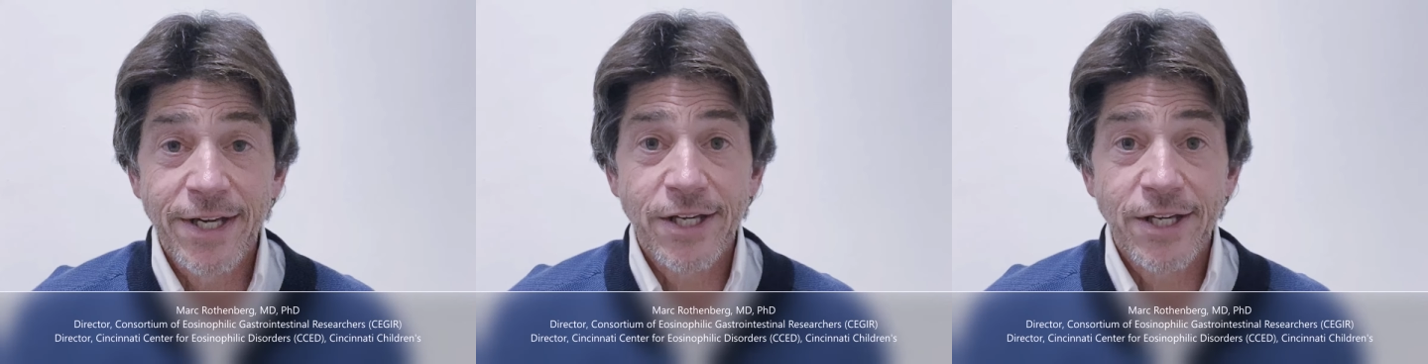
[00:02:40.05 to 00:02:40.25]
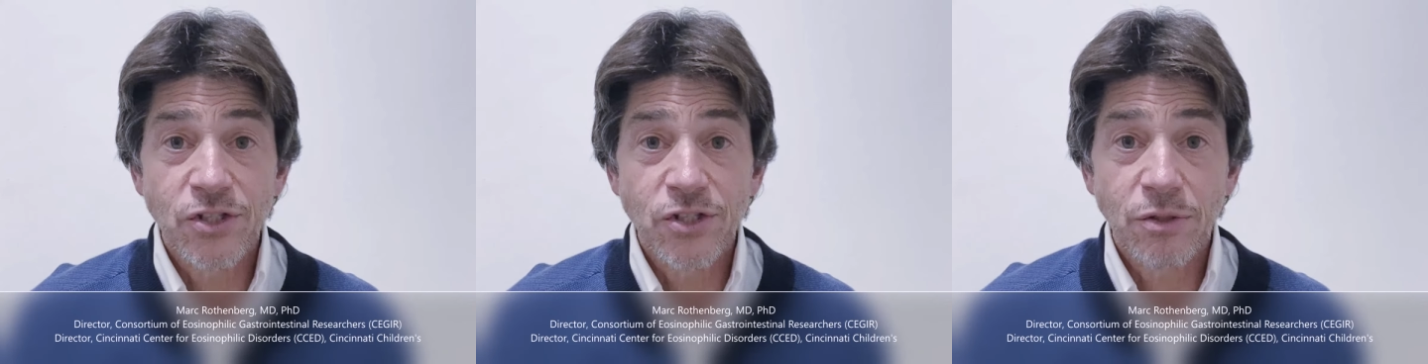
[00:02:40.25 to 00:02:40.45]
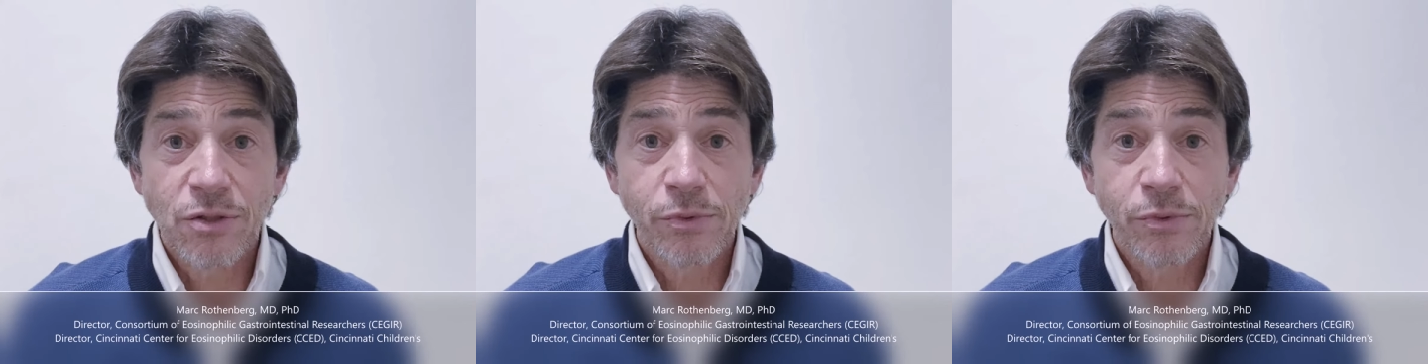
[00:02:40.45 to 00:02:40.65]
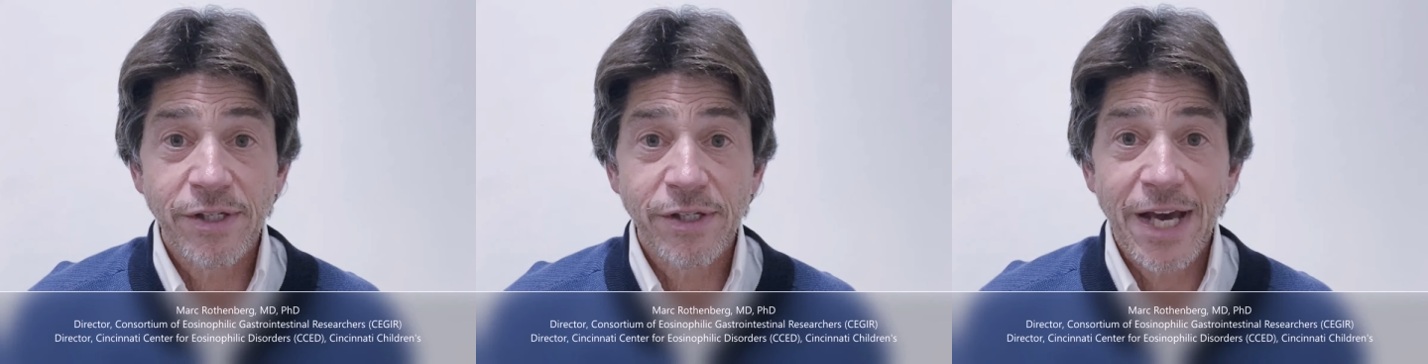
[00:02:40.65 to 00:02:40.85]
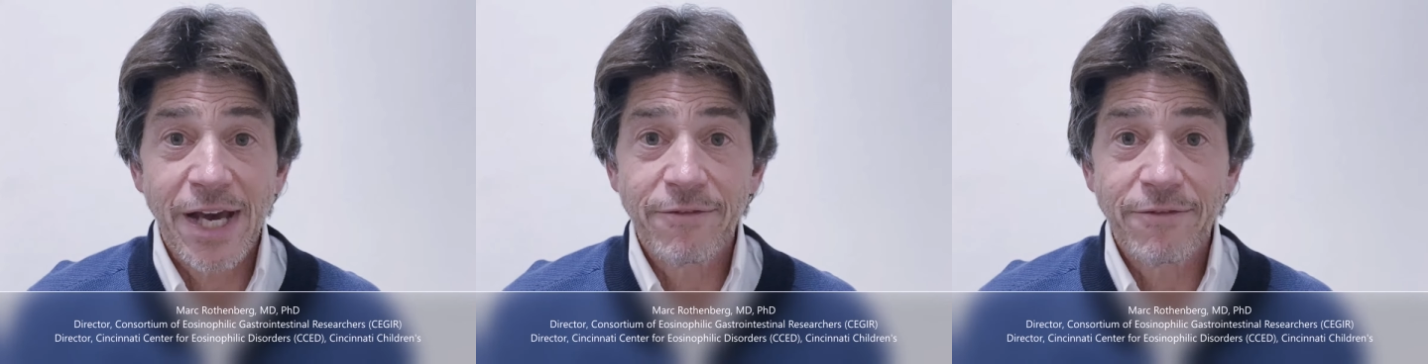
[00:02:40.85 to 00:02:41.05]
is that we
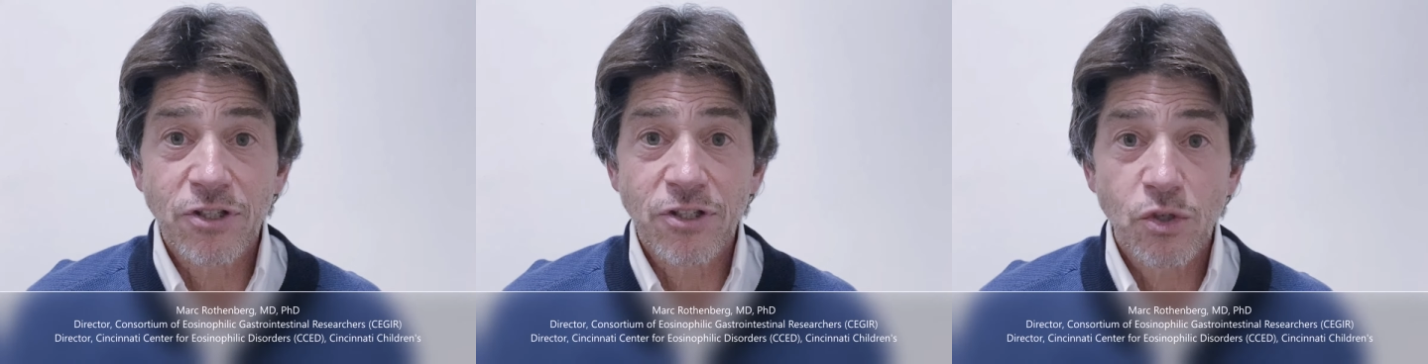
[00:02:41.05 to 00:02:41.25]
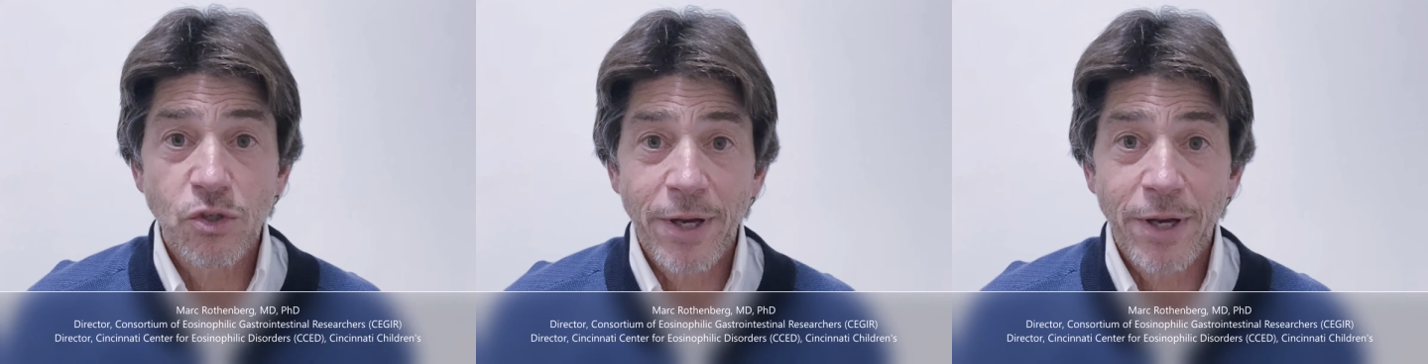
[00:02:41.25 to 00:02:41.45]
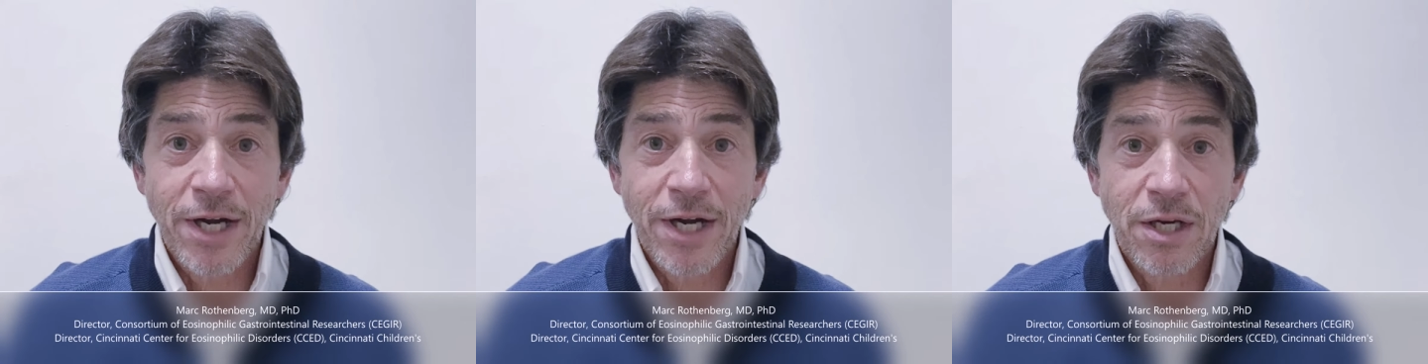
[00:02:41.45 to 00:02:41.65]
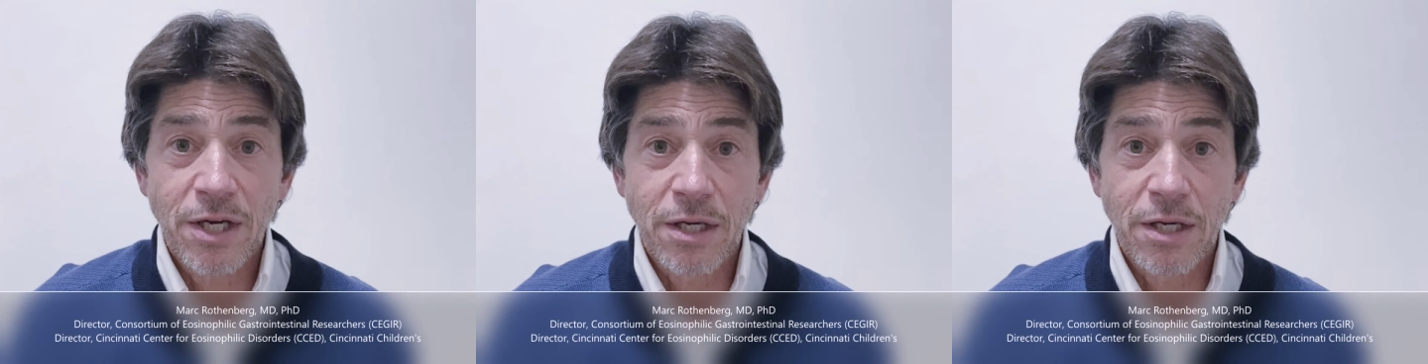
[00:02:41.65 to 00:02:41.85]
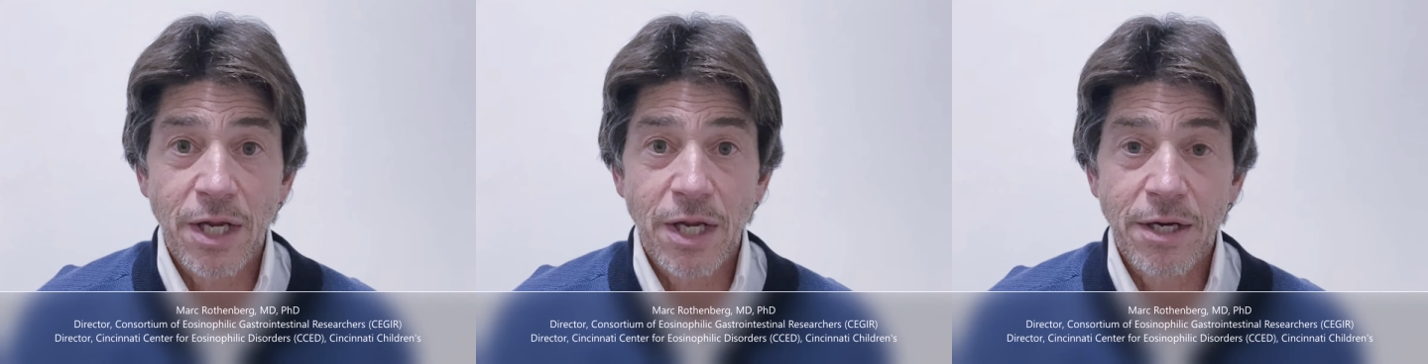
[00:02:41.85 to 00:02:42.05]
have expanded
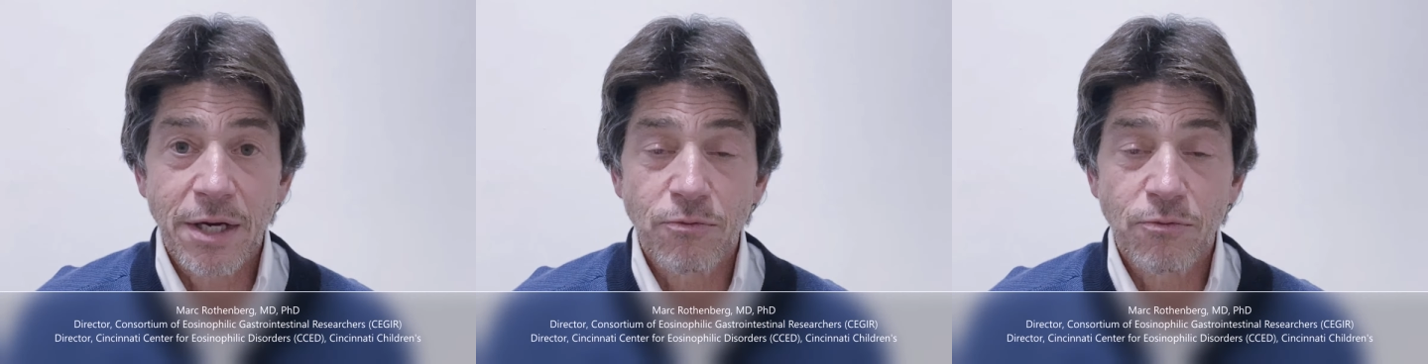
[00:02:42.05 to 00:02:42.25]
and